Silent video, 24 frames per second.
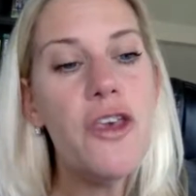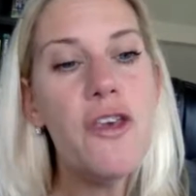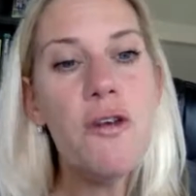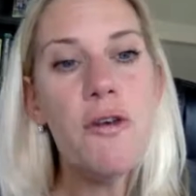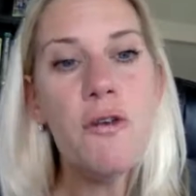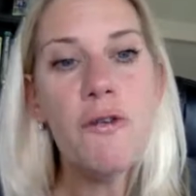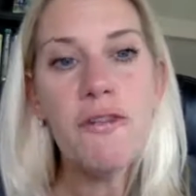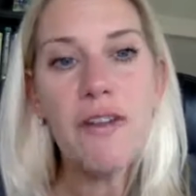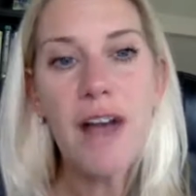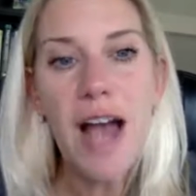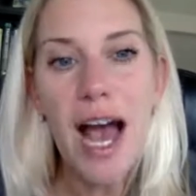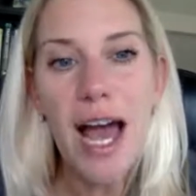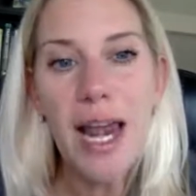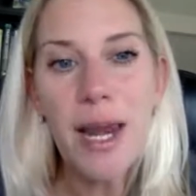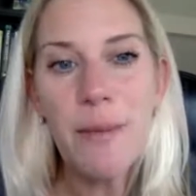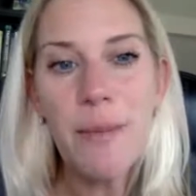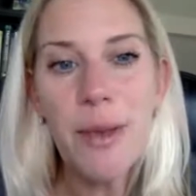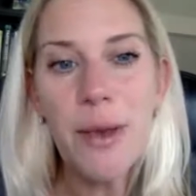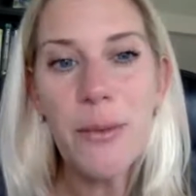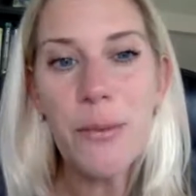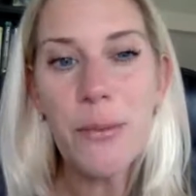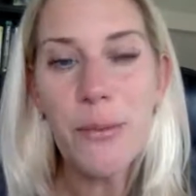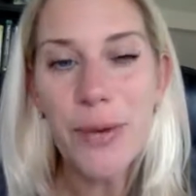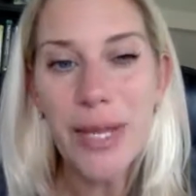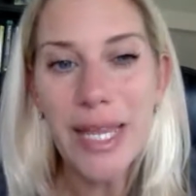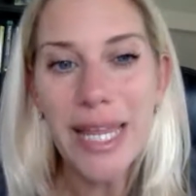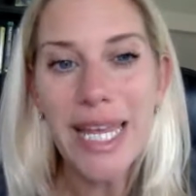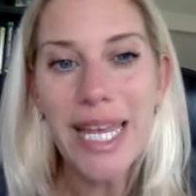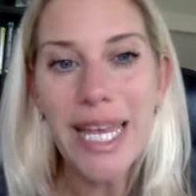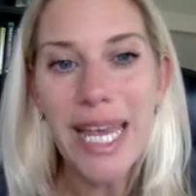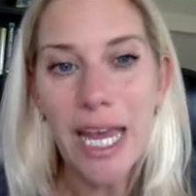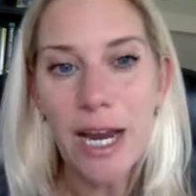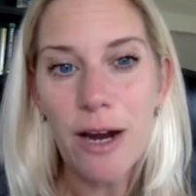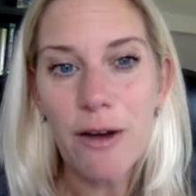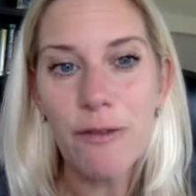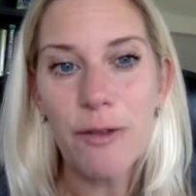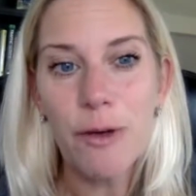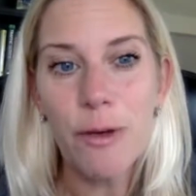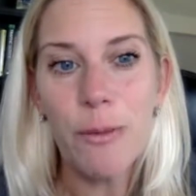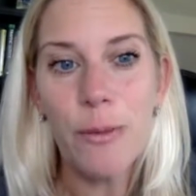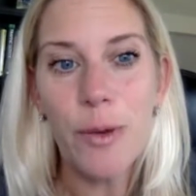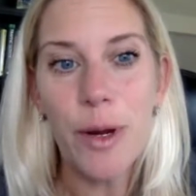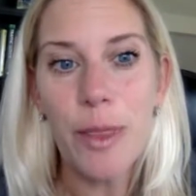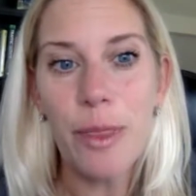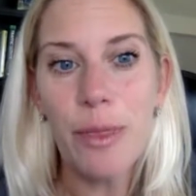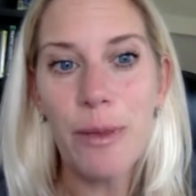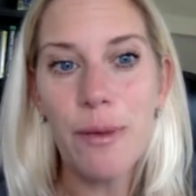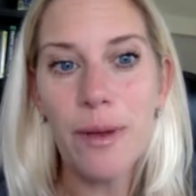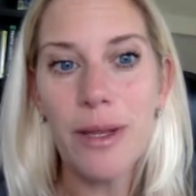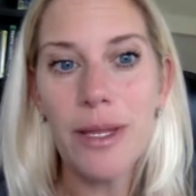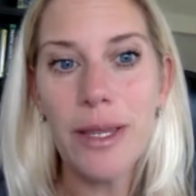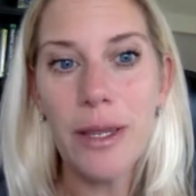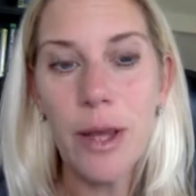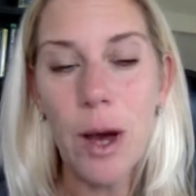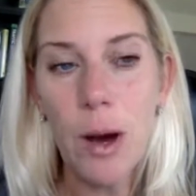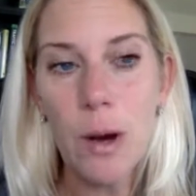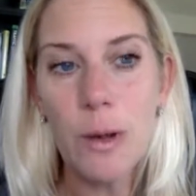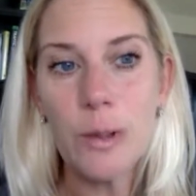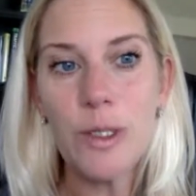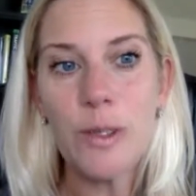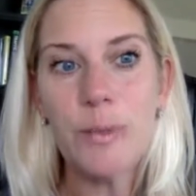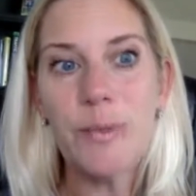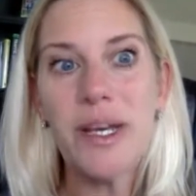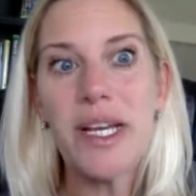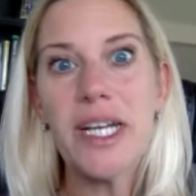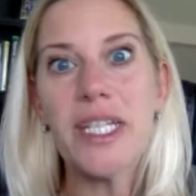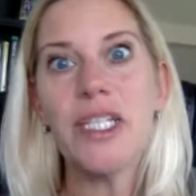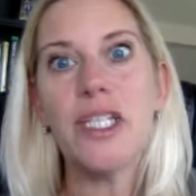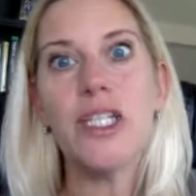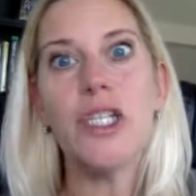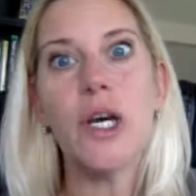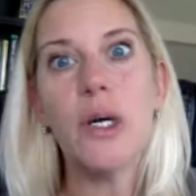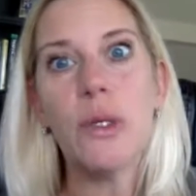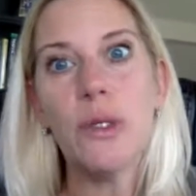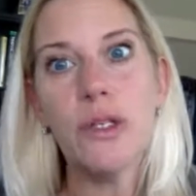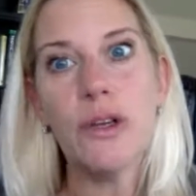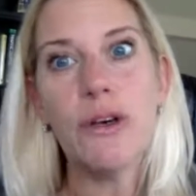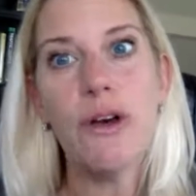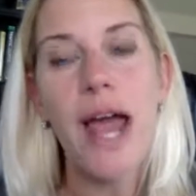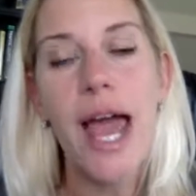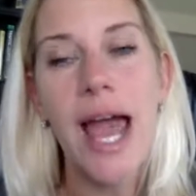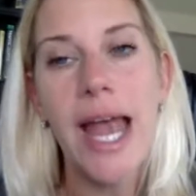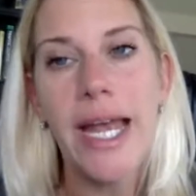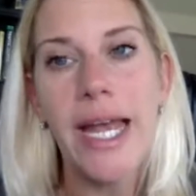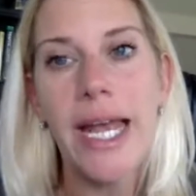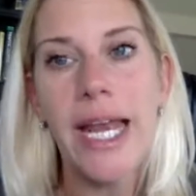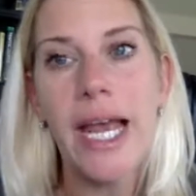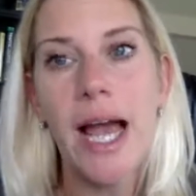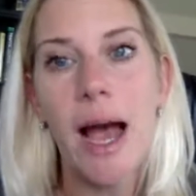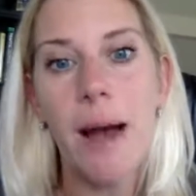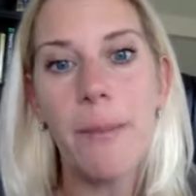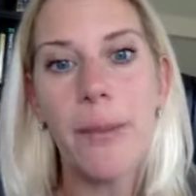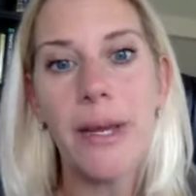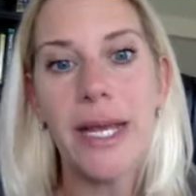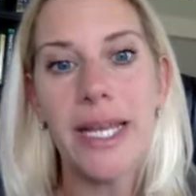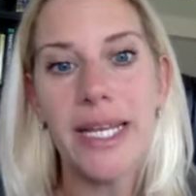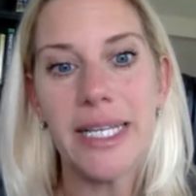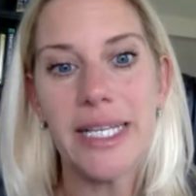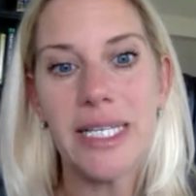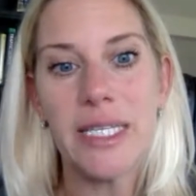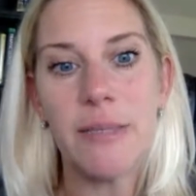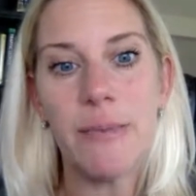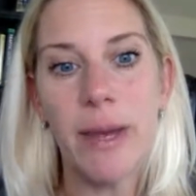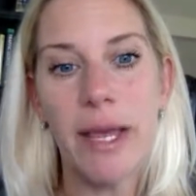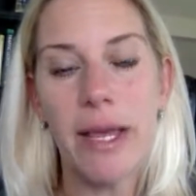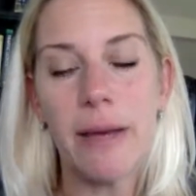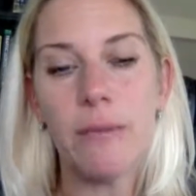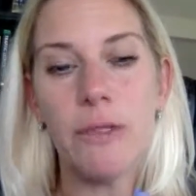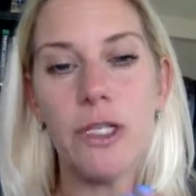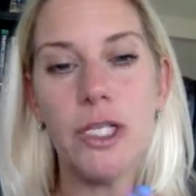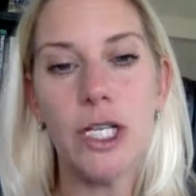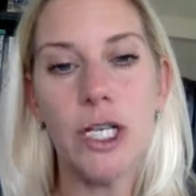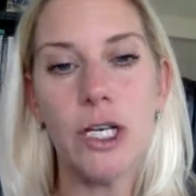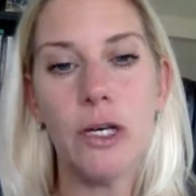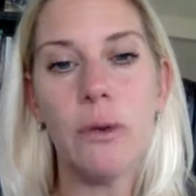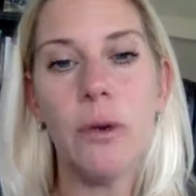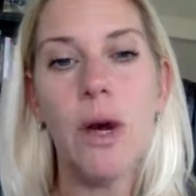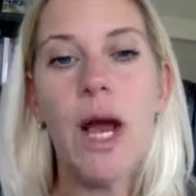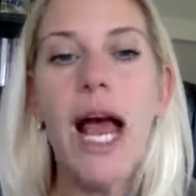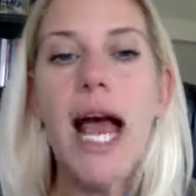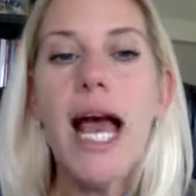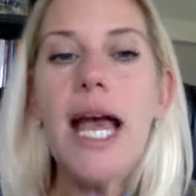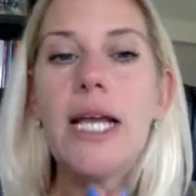You've got to be really careful with those because those are ending up in spam too.